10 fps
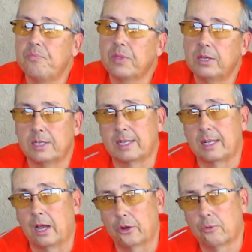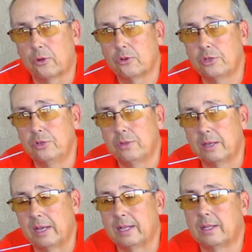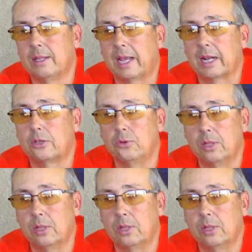Just like the iron workers do, they got a tool